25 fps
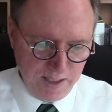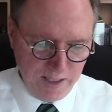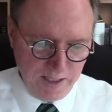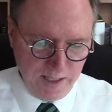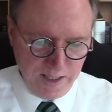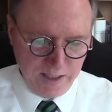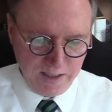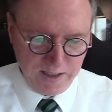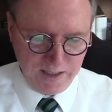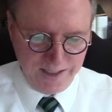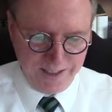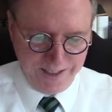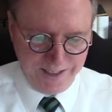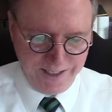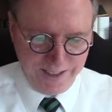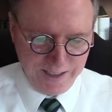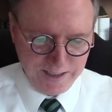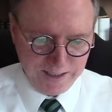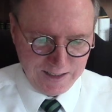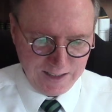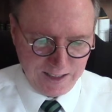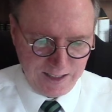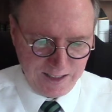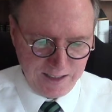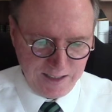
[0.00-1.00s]
and the
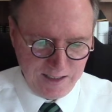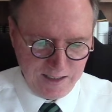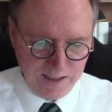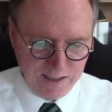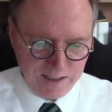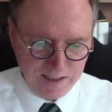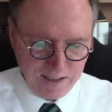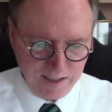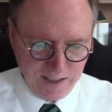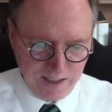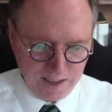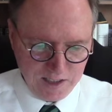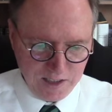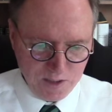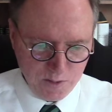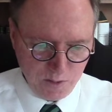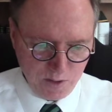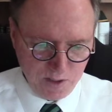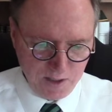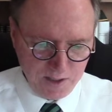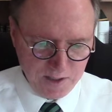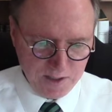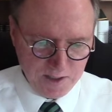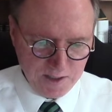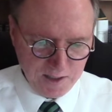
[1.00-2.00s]

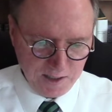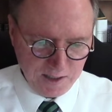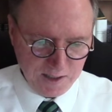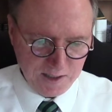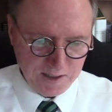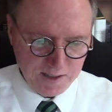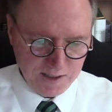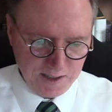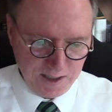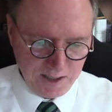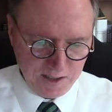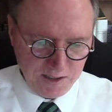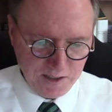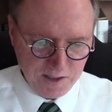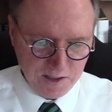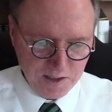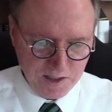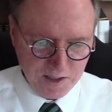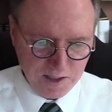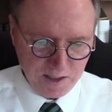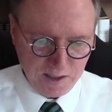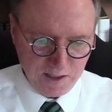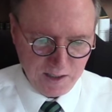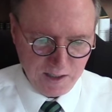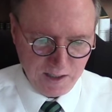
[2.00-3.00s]
anti-intellectualistic
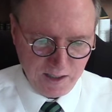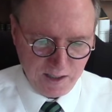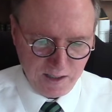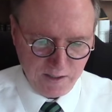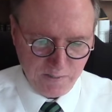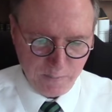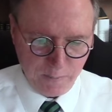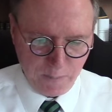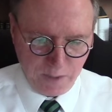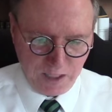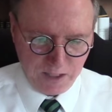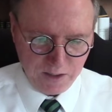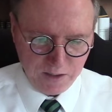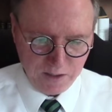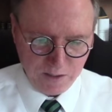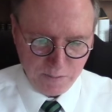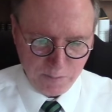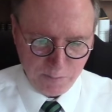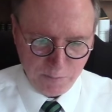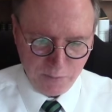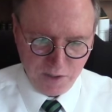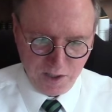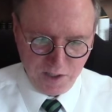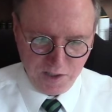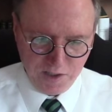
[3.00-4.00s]
tendency of modern
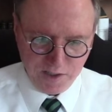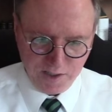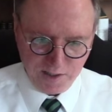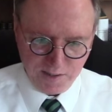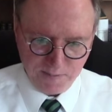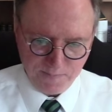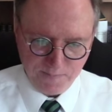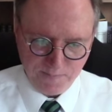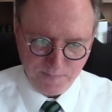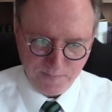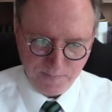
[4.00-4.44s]
preaching.